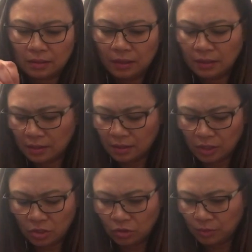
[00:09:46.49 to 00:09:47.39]
This is a
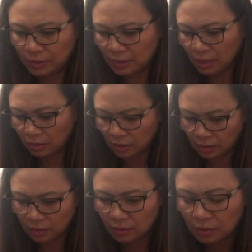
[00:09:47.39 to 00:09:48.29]
huge mascara.
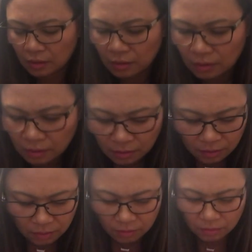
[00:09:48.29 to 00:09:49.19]

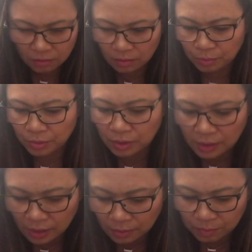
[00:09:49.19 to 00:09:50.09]
I'll put
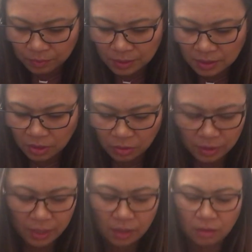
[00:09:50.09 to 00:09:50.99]
that sticker
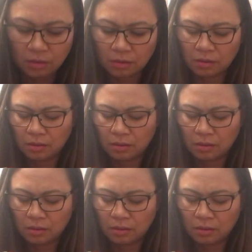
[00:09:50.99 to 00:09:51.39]
there.